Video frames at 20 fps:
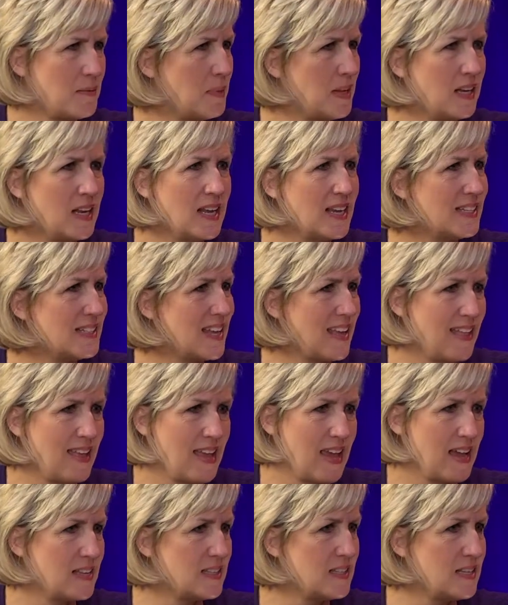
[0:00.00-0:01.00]
I mean,
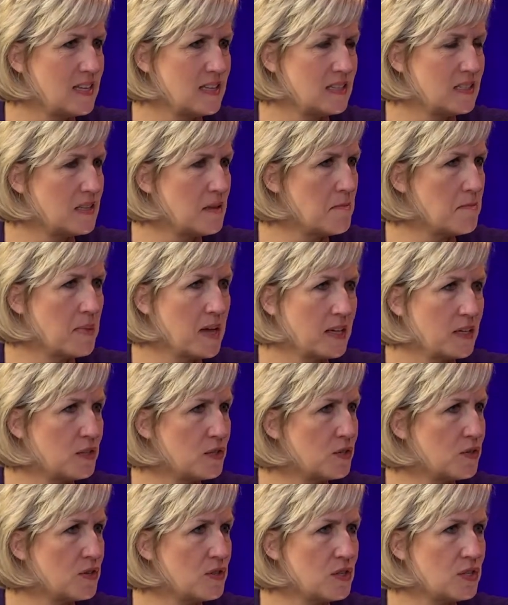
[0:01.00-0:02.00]
Tallahassee isn't
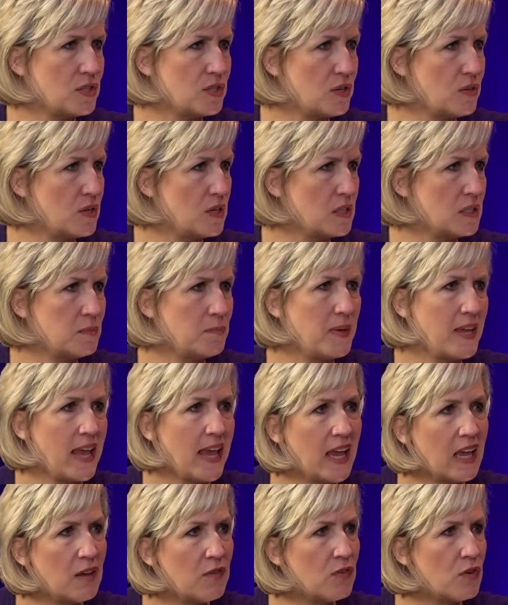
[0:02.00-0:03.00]
monitoring the students'
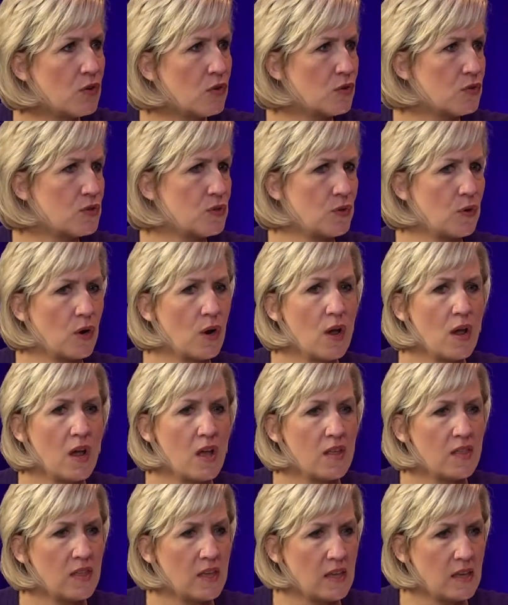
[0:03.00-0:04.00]
behaviors or
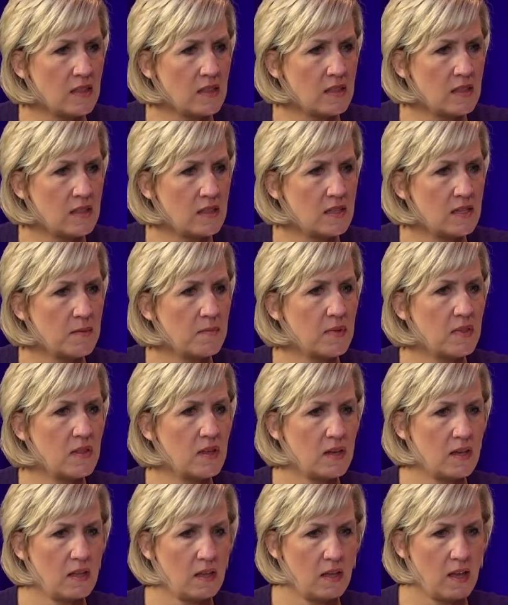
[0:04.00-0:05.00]
some of
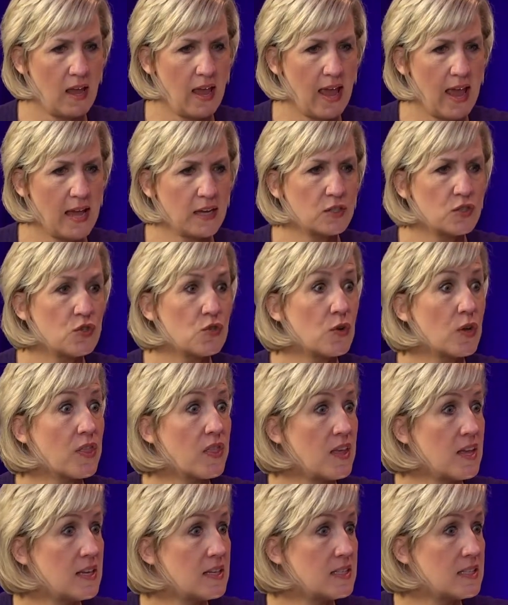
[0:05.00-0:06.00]
the extra
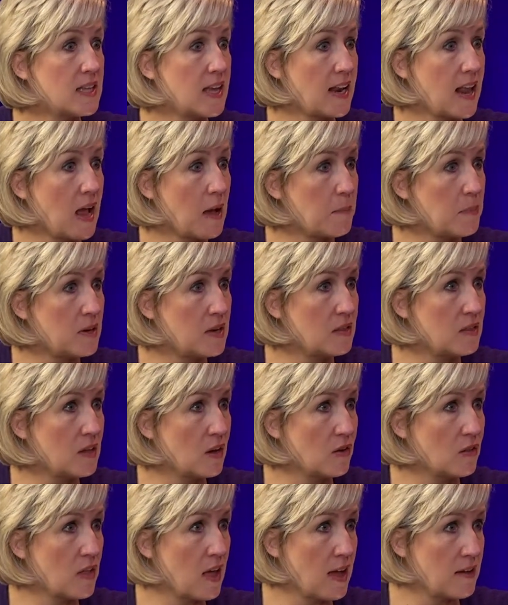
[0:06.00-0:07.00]
things that happen in
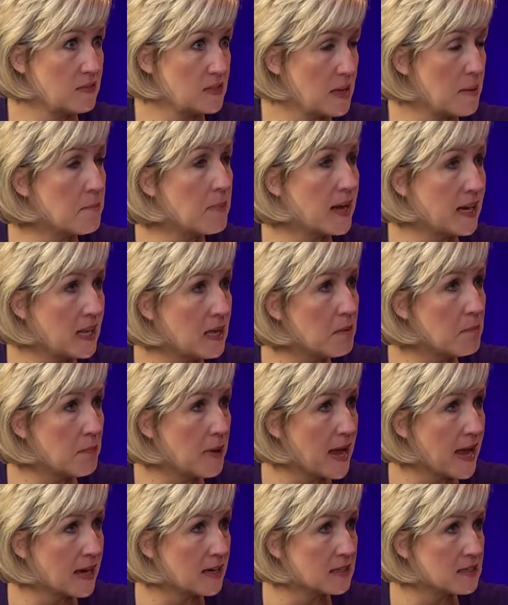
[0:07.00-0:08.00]
their lives that might
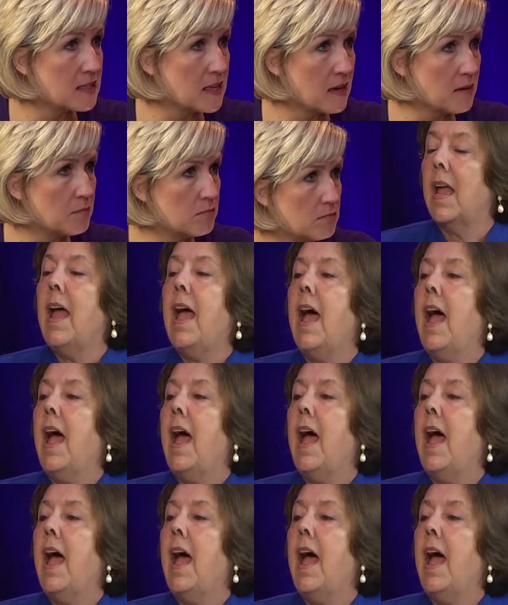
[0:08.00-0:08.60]
impact them.